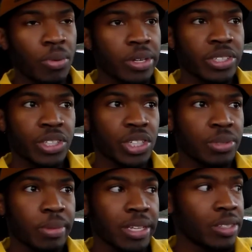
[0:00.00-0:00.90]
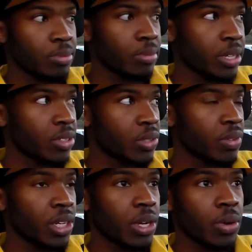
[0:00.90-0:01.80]
wanted to just make this
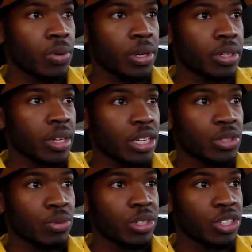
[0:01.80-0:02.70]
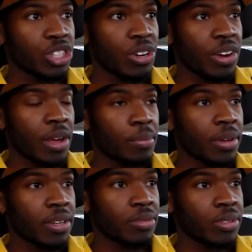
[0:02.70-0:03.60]
video, and I just wanted to share that,
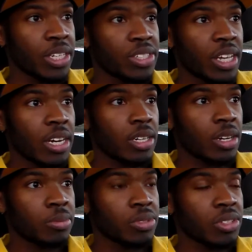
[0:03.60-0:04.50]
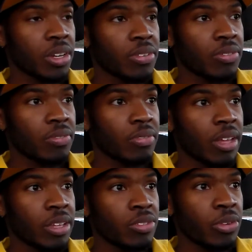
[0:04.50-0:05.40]
man. When they say that stuff,
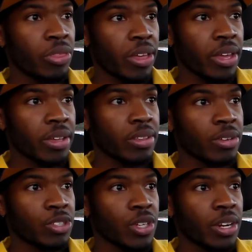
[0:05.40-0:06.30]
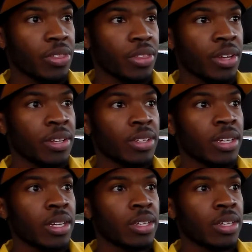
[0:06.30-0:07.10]
they're trying to think